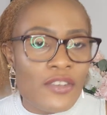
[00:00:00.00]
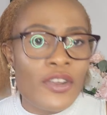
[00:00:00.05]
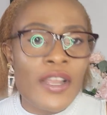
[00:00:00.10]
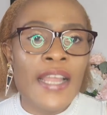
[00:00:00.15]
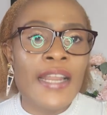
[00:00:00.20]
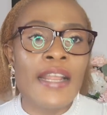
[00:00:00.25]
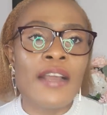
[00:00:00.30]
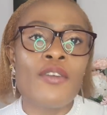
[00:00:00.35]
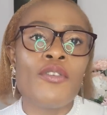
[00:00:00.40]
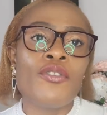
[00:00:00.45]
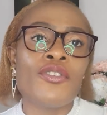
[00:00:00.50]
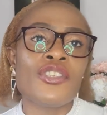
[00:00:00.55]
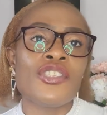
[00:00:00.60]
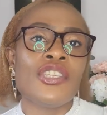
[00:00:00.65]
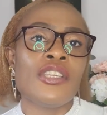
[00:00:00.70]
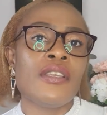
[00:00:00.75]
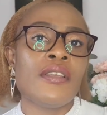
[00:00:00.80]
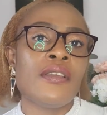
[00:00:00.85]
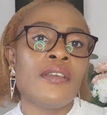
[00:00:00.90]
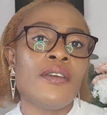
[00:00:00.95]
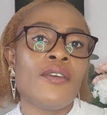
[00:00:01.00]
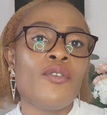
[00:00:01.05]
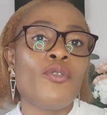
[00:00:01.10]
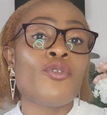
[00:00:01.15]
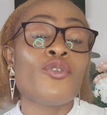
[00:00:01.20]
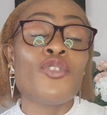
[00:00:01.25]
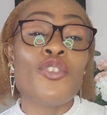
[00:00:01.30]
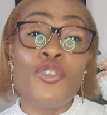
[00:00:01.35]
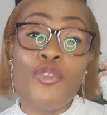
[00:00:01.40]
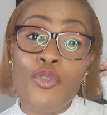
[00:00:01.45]
your gynecology
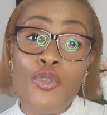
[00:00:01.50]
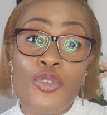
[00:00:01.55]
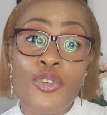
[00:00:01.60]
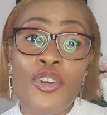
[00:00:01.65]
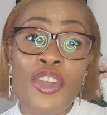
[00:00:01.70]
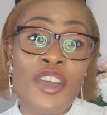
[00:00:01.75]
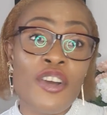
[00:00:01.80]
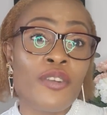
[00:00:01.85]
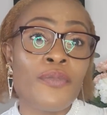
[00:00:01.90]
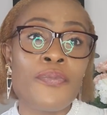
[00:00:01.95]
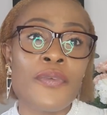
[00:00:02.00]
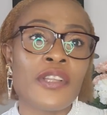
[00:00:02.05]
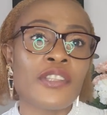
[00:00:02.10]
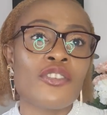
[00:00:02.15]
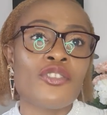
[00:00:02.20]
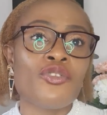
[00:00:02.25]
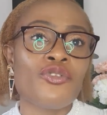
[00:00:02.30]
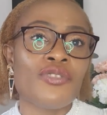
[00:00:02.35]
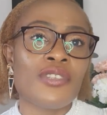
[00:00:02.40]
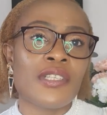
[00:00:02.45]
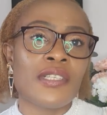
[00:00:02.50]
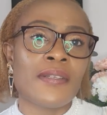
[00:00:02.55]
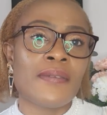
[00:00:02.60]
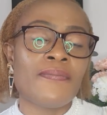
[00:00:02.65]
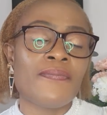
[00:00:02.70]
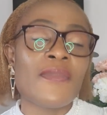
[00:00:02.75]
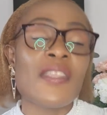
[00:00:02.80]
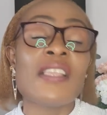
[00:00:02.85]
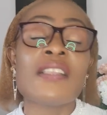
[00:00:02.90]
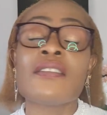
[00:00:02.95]
or your health practitioner.
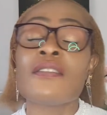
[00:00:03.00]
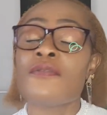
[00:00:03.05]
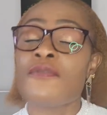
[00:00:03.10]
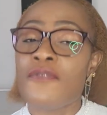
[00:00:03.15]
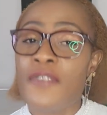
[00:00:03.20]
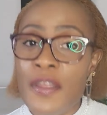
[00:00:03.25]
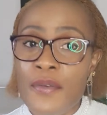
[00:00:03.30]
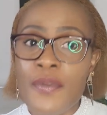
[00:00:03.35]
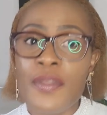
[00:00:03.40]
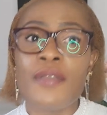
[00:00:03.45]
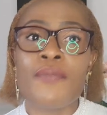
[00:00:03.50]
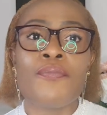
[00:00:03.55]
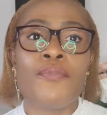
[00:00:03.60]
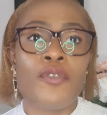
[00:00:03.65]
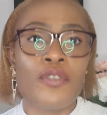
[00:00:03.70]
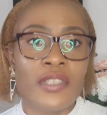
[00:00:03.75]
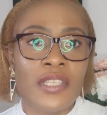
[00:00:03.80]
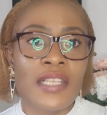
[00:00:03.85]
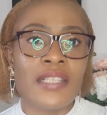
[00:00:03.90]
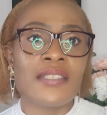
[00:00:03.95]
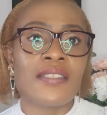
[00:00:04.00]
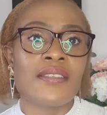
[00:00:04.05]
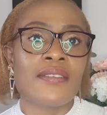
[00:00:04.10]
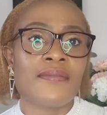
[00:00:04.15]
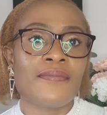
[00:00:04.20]
It is very important.